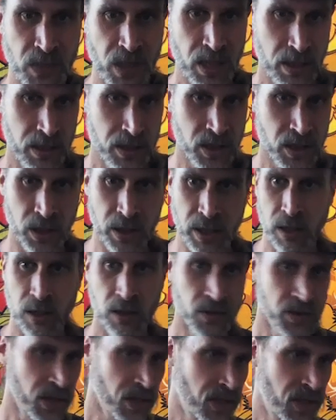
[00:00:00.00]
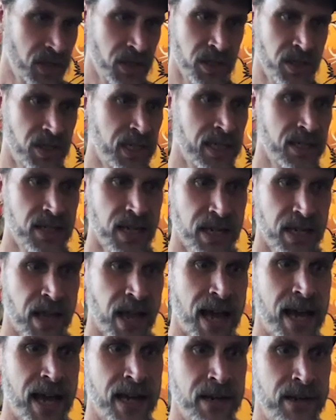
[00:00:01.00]
So, you know, just things like
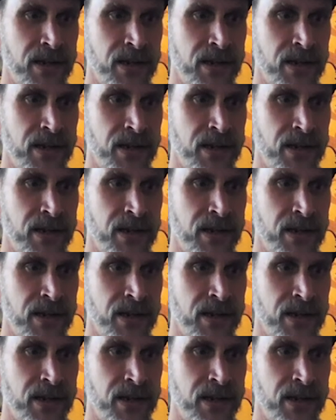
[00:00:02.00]
that.